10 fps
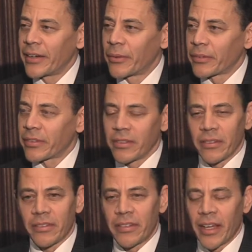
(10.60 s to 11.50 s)
don't
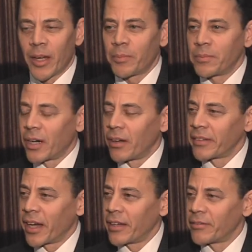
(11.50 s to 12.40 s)
stay up all
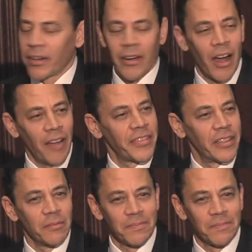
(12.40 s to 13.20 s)
night very often.